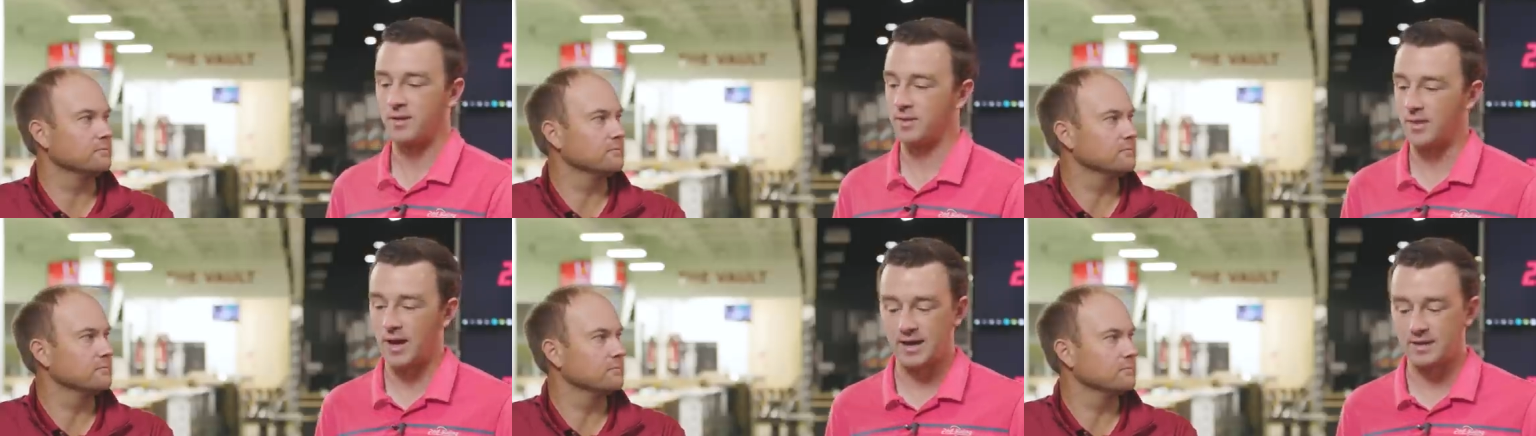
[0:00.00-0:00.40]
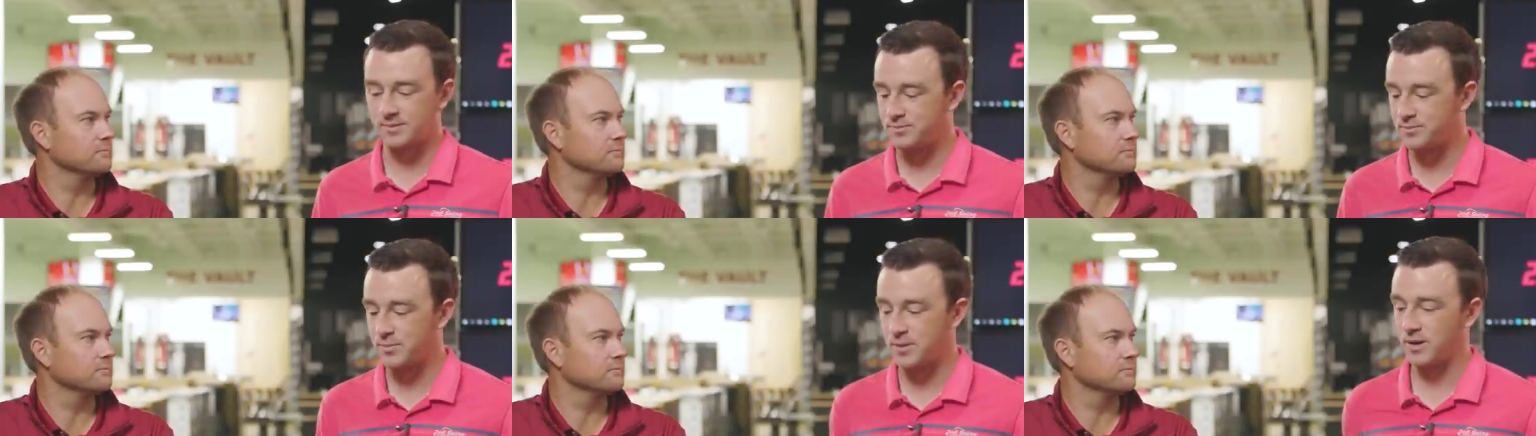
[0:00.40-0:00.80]
Speaker 1: a lot of,
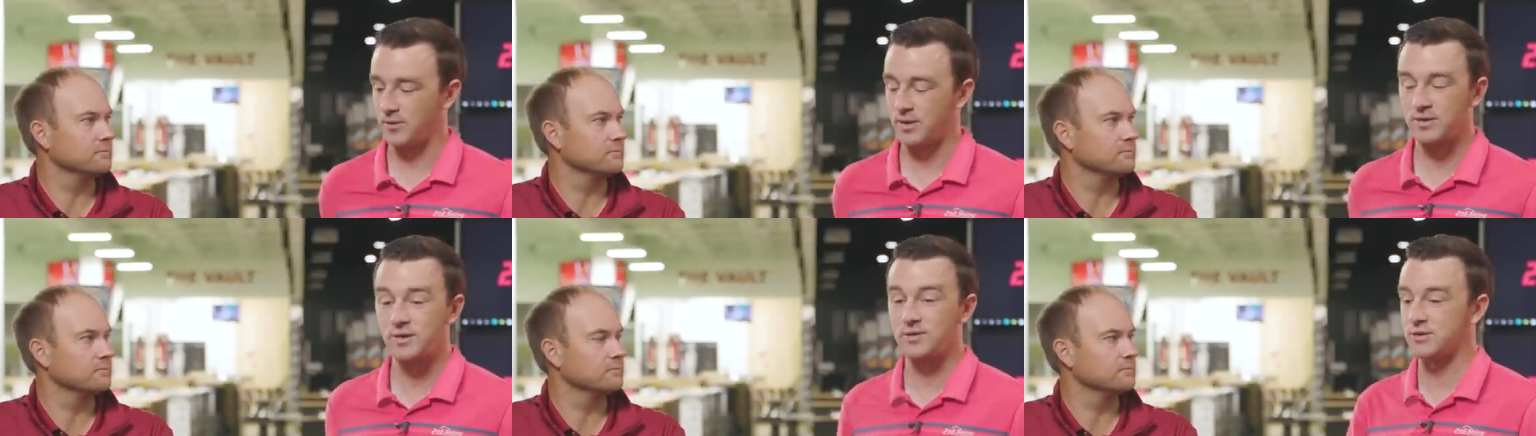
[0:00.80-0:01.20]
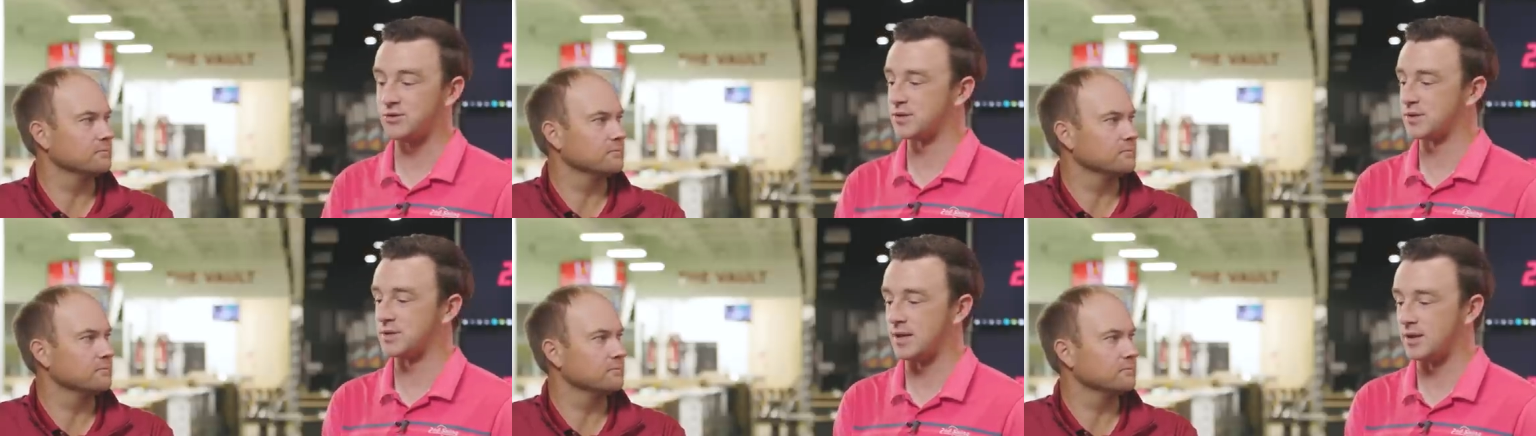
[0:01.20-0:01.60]
you know, this isn't
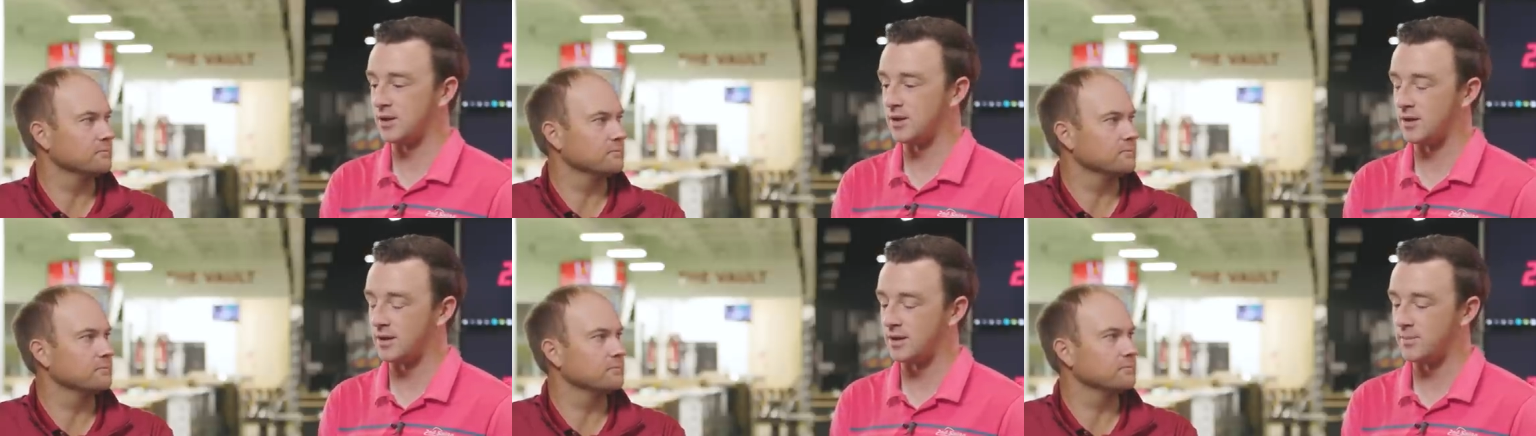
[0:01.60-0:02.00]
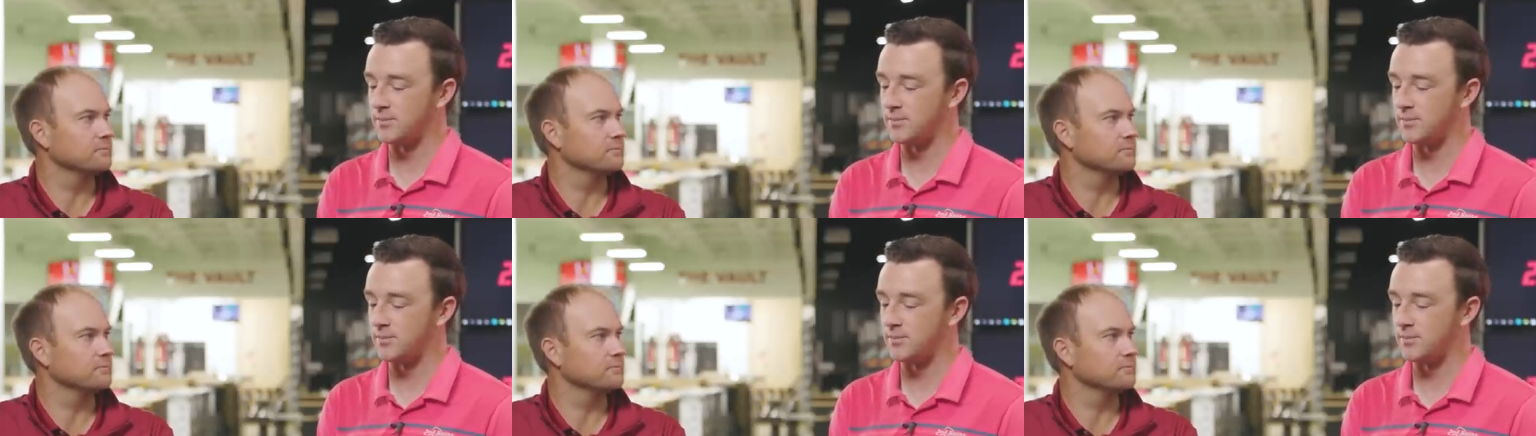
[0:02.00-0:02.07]
just a uh,